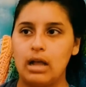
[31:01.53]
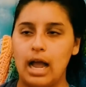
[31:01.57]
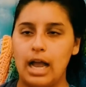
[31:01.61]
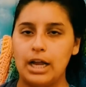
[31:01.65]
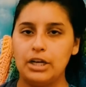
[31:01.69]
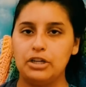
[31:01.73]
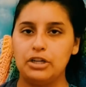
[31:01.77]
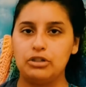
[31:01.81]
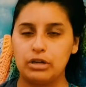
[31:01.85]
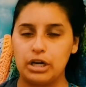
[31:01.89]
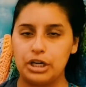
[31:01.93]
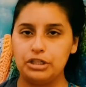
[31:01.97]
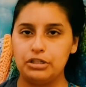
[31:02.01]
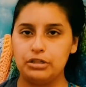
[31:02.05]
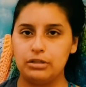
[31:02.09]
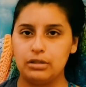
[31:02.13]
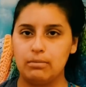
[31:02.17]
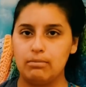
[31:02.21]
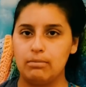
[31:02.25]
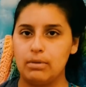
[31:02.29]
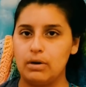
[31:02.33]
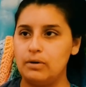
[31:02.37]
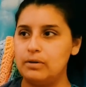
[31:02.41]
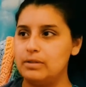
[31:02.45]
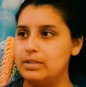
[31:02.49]
I treasure
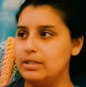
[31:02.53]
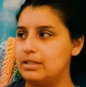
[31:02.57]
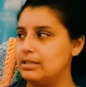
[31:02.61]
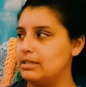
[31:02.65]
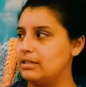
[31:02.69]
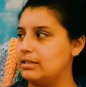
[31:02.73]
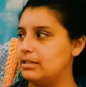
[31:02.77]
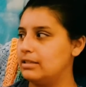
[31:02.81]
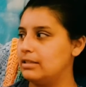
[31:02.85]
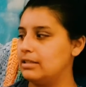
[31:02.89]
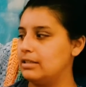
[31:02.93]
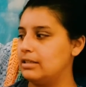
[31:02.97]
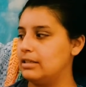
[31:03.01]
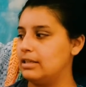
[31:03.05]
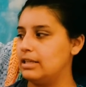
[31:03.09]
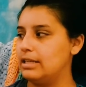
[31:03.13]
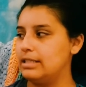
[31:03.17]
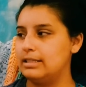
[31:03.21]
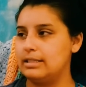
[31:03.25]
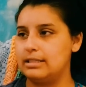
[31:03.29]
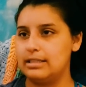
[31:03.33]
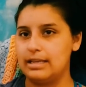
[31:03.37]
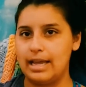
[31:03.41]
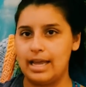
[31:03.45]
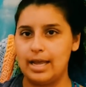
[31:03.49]
the most
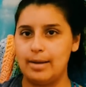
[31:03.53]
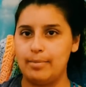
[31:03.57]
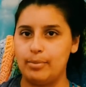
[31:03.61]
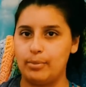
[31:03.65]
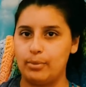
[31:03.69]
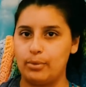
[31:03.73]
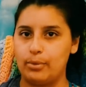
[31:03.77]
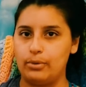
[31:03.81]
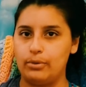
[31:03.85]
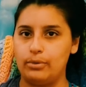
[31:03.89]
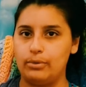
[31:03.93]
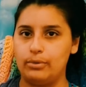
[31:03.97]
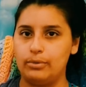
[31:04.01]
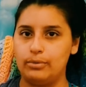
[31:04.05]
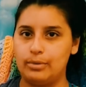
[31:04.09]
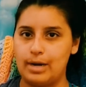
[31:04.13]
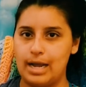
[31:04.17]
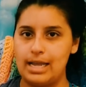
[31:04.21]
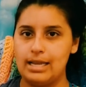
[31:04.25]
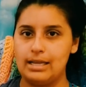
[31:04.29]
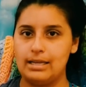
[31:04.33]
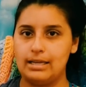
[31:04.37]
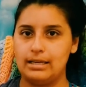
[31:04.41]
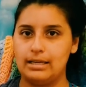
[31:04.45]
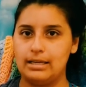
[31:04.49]
is April,
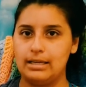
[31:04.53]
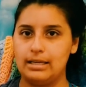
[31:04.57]
right?